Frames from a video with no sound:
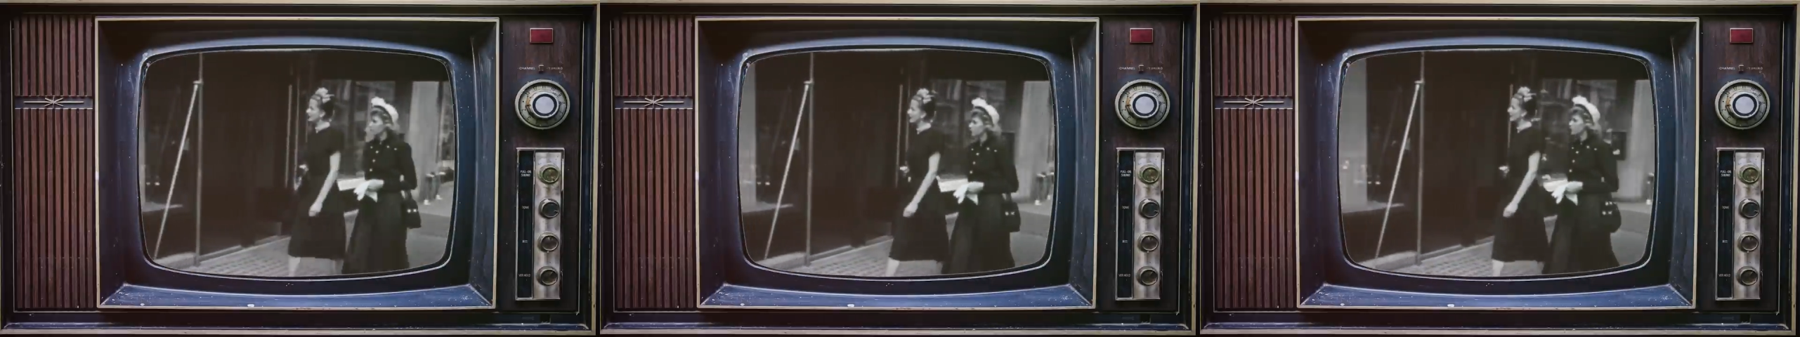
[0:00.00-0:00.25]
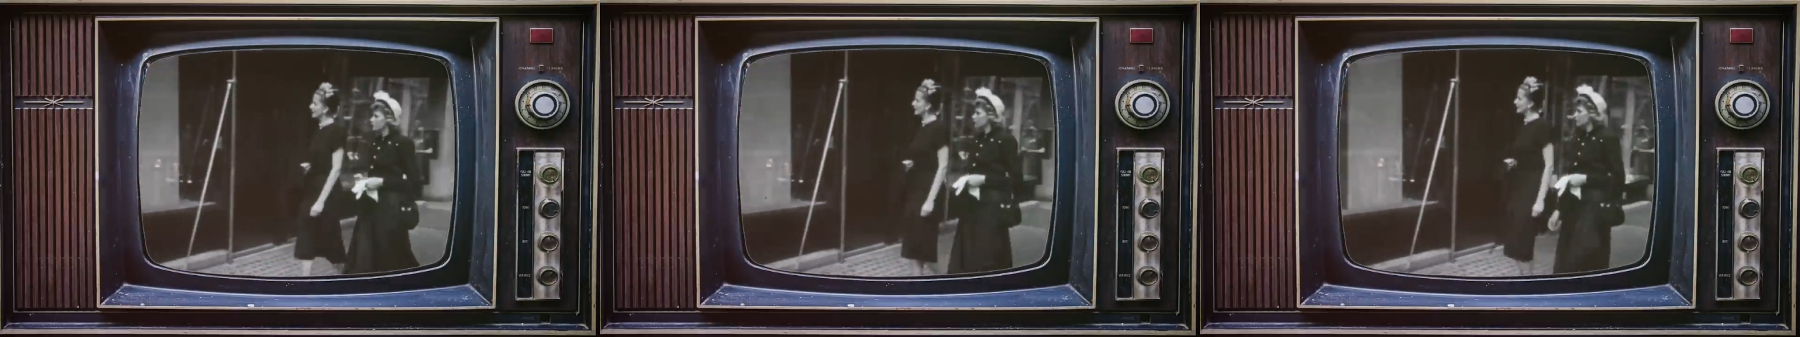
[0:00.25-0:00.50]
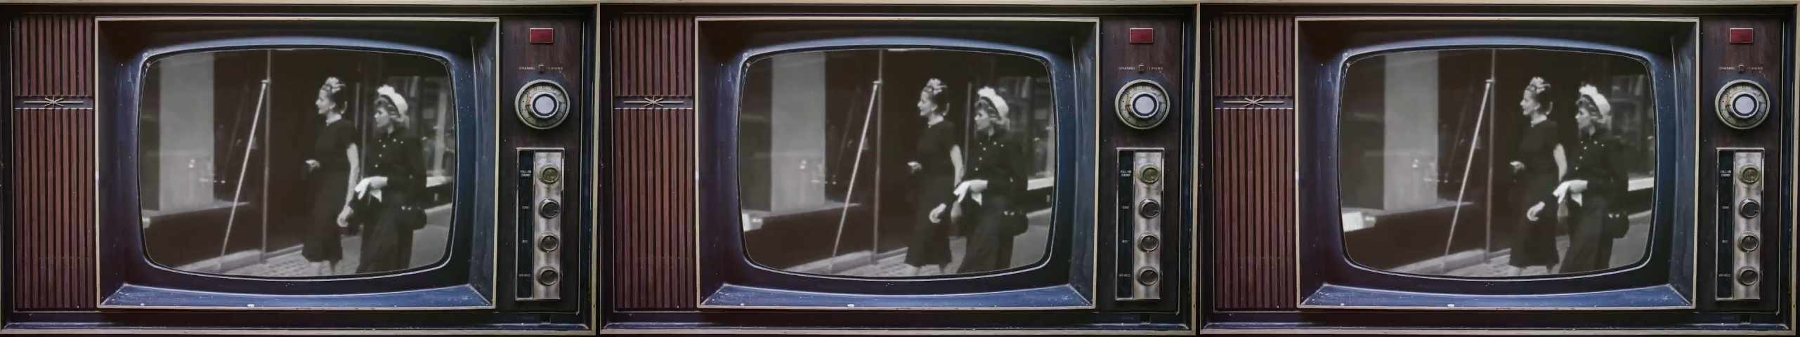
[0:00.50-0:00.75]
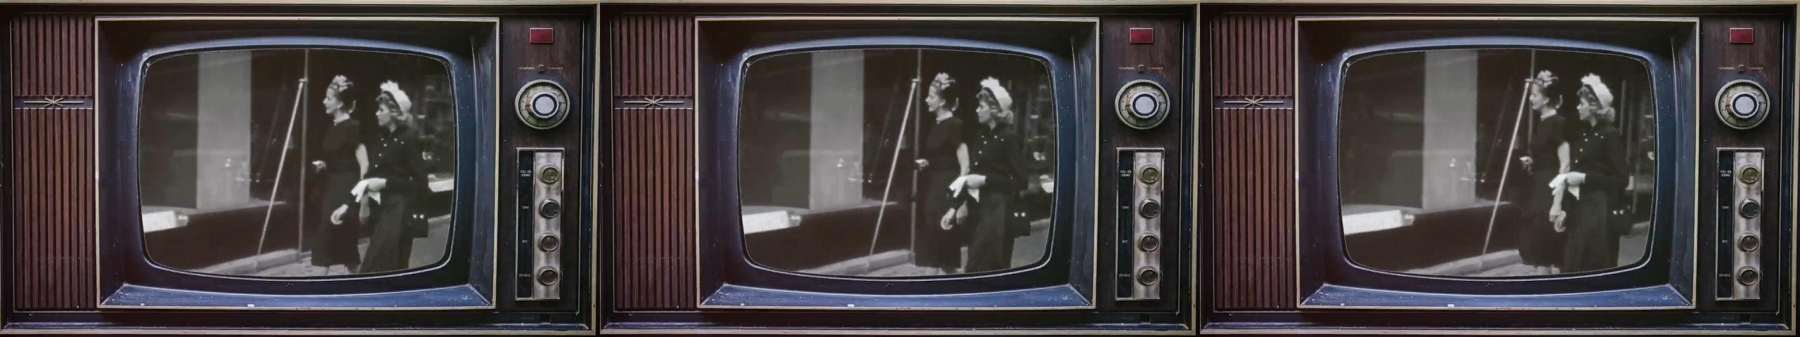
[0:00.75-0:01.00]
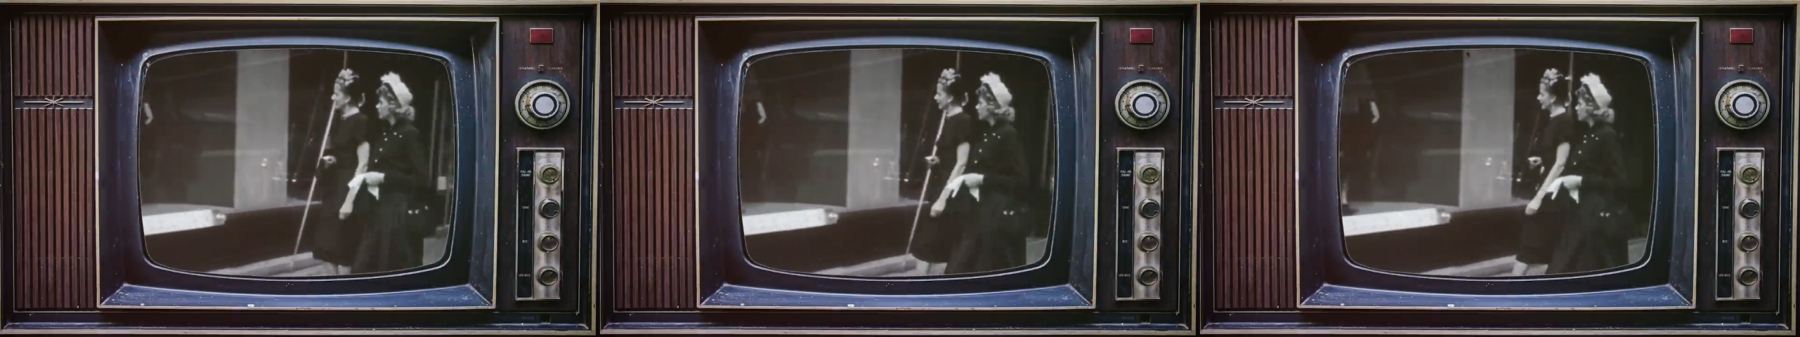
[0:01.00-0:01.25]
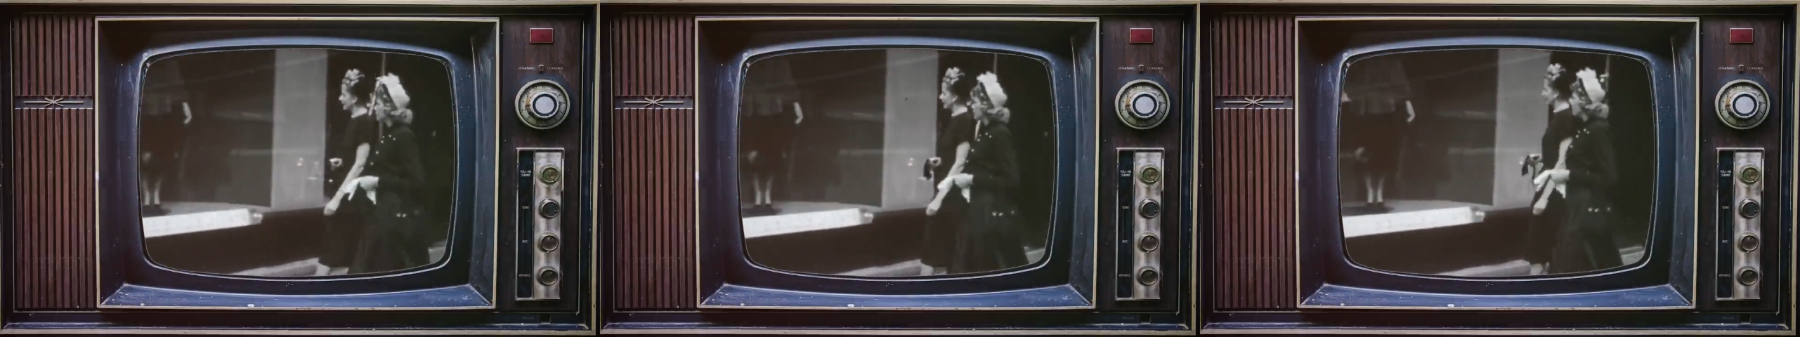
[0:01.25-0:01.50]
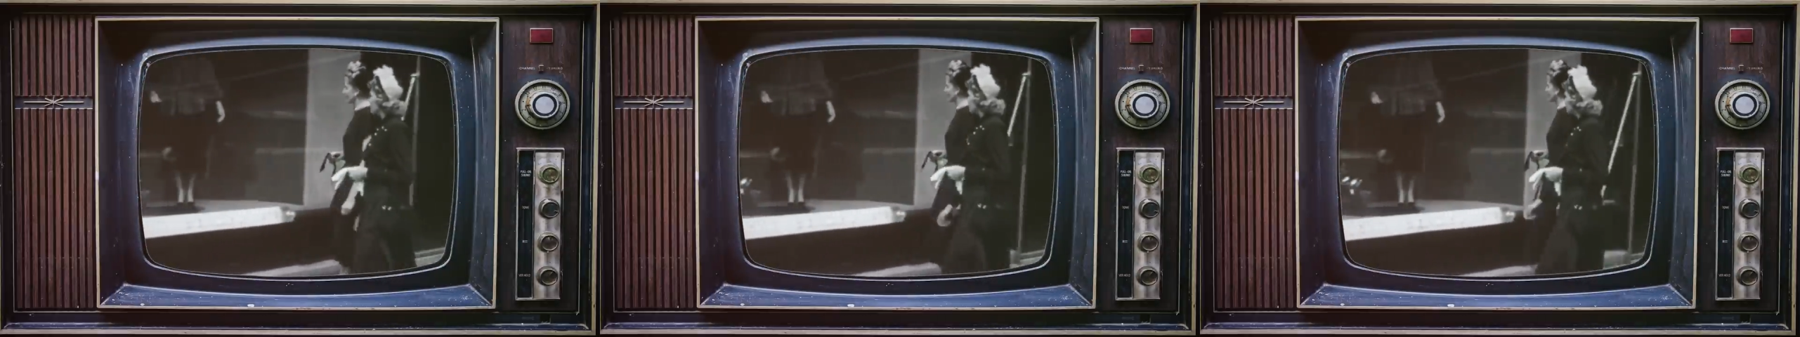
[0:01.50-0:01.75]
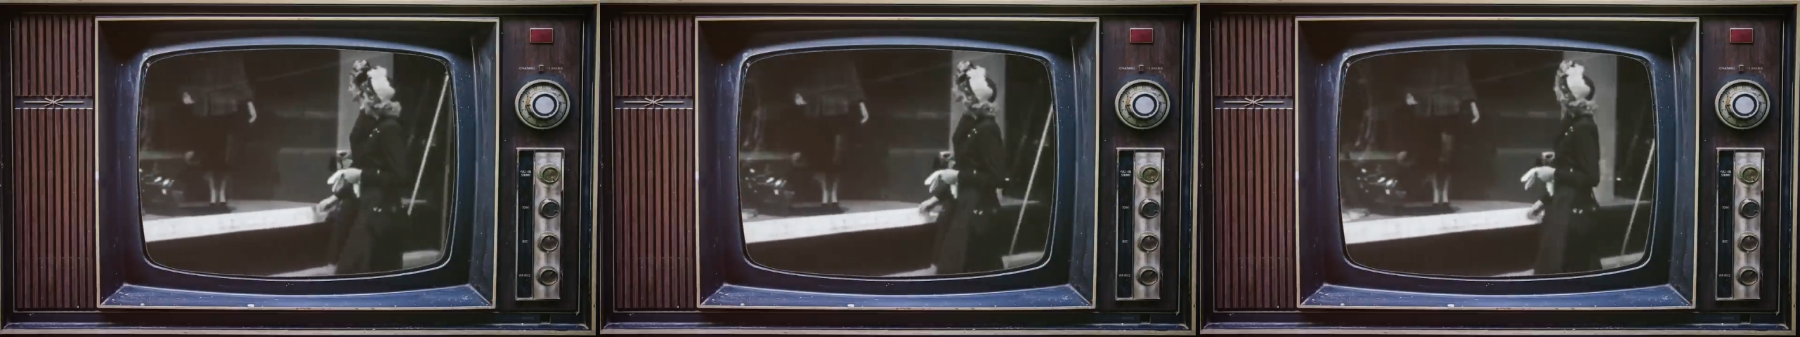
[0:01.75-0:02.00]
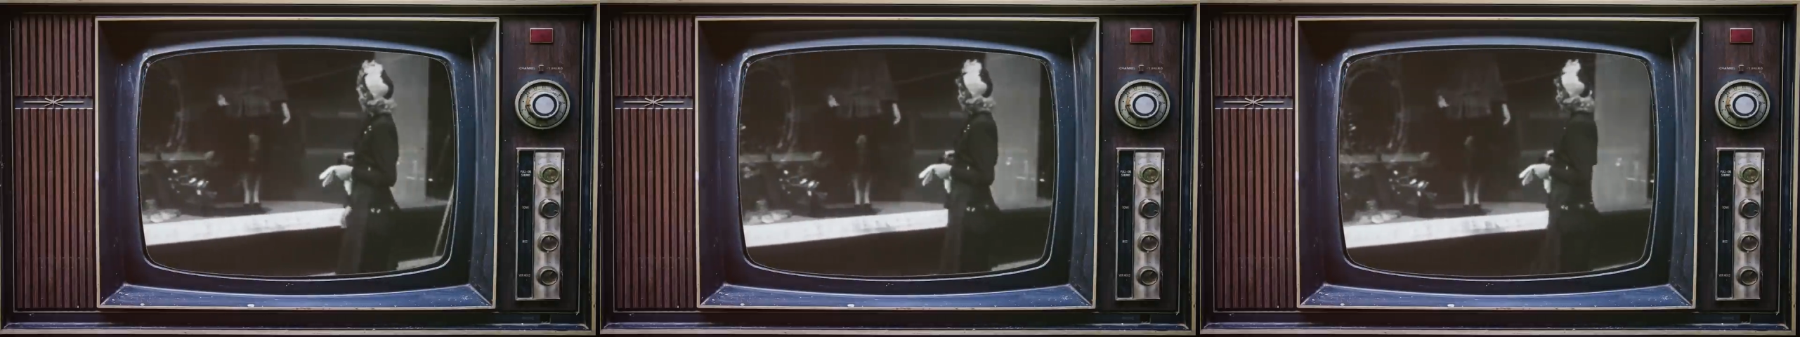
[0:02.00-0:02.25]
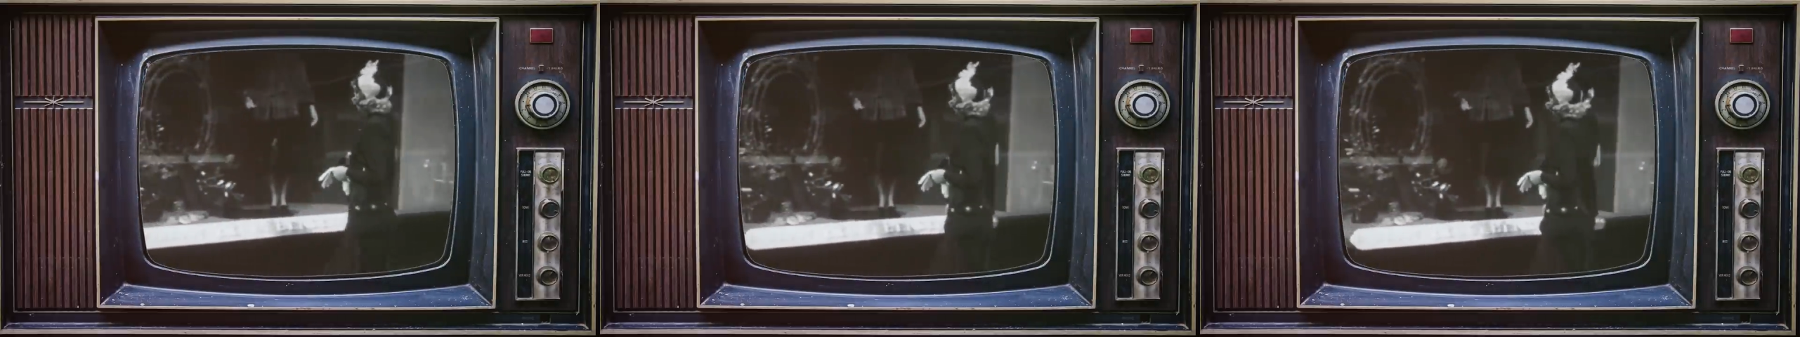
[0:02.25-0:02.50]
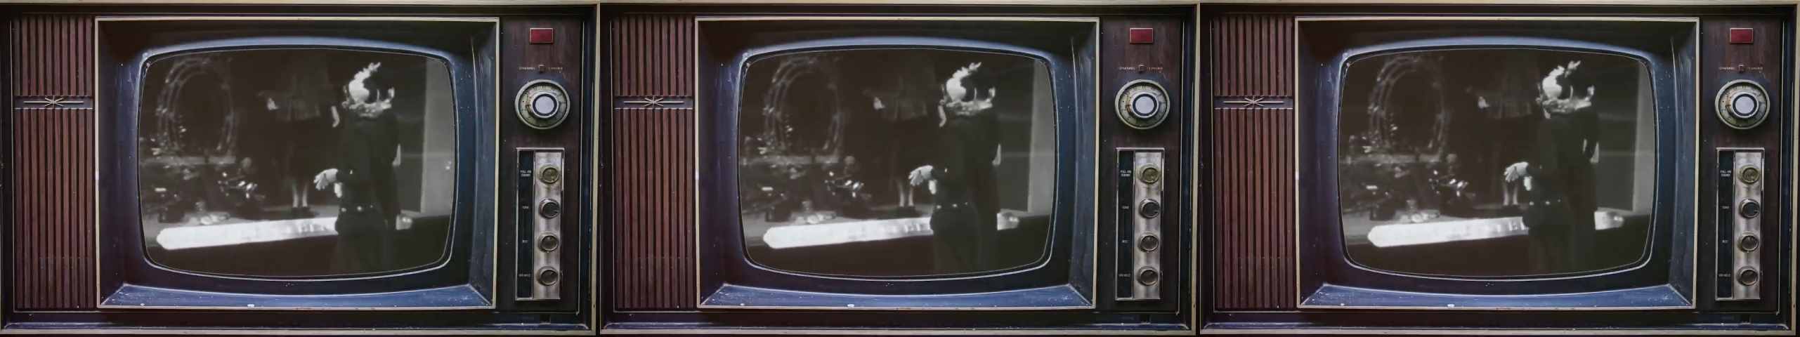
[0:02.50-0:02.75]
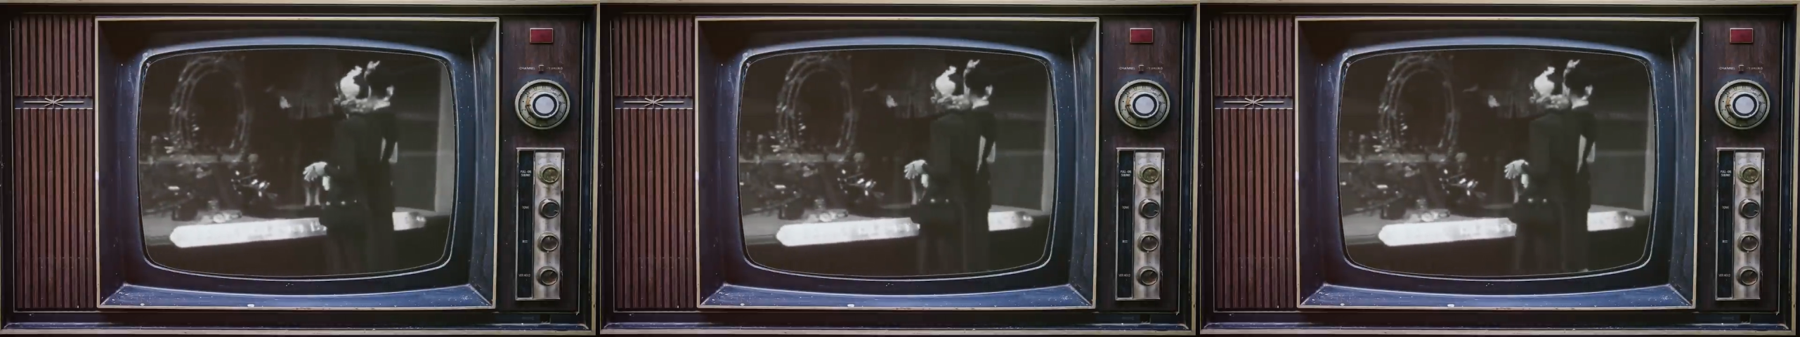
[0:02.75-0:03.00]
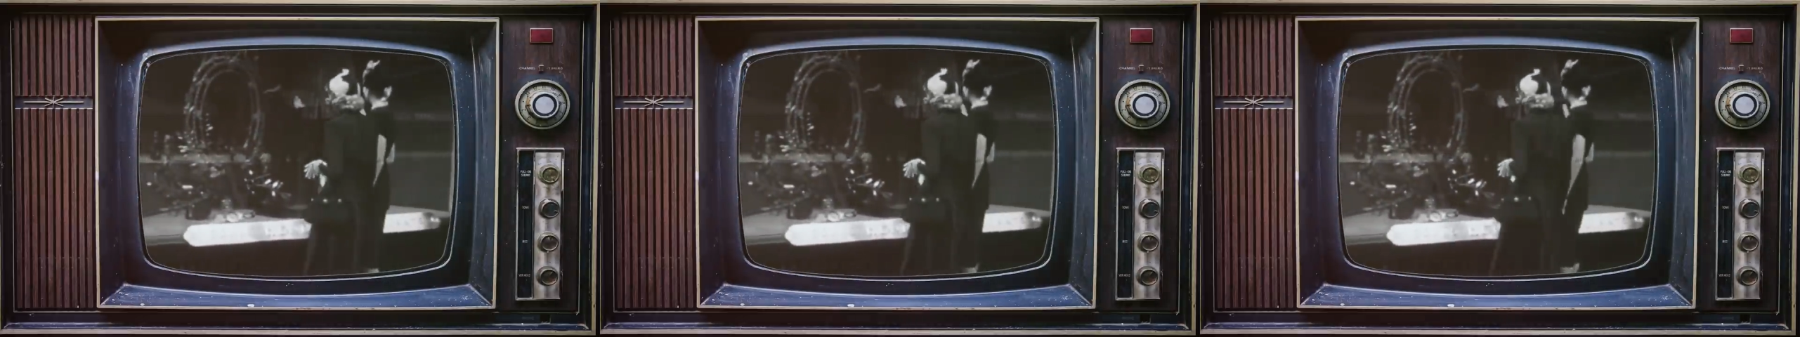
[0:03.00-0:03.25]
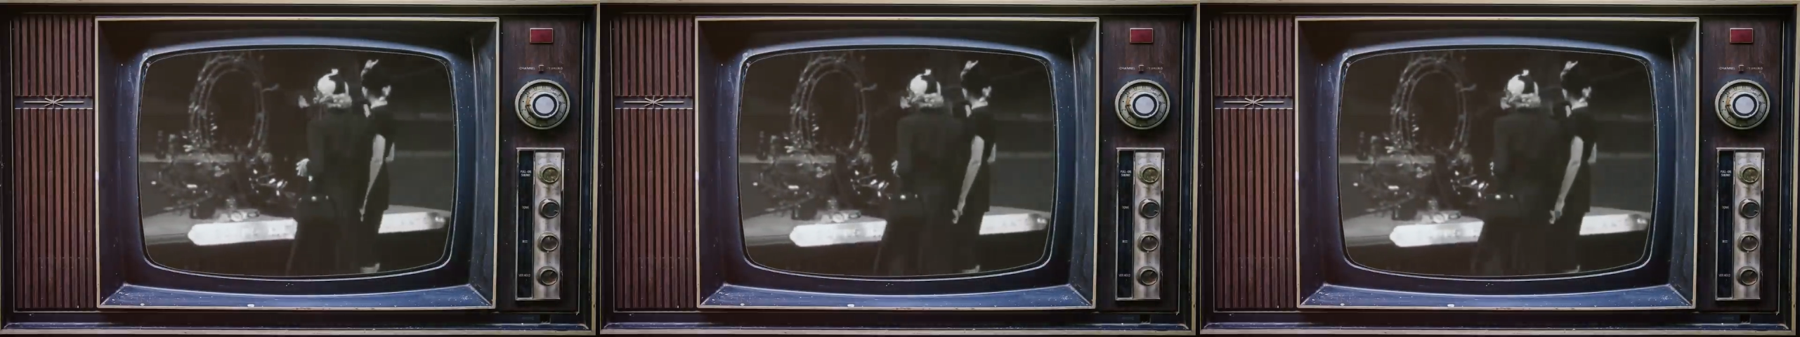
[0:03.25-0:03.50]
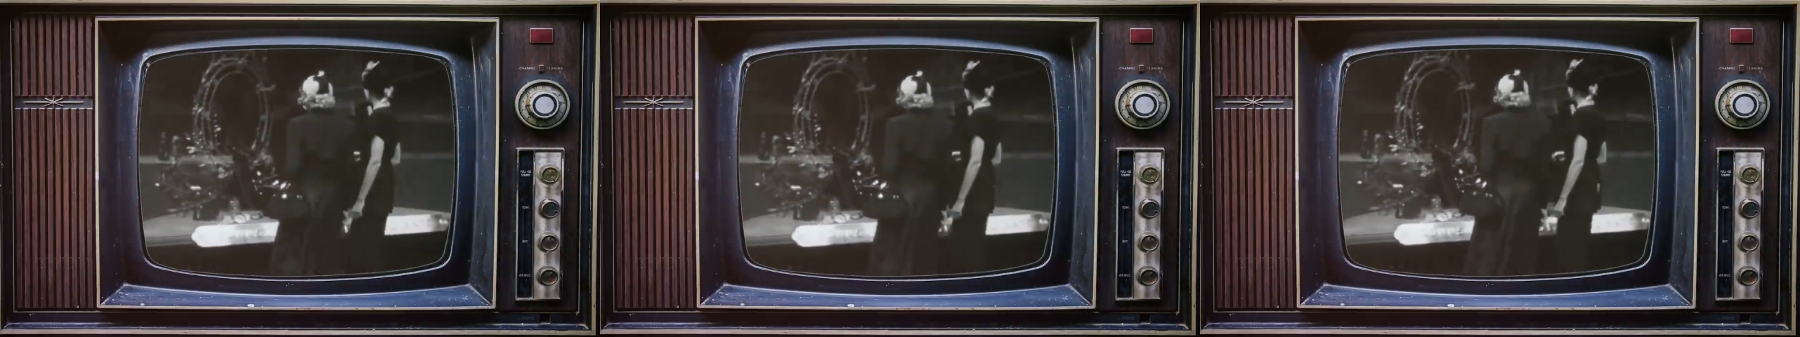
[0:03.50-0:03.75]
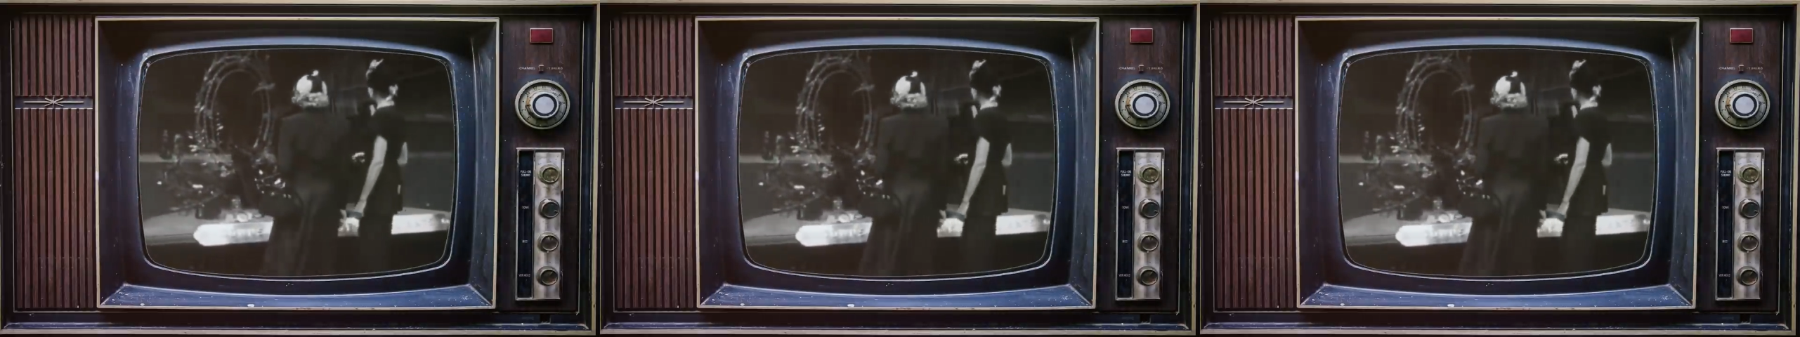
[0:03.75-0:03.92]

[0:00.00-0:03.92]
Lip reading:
[unreadable: no face in view]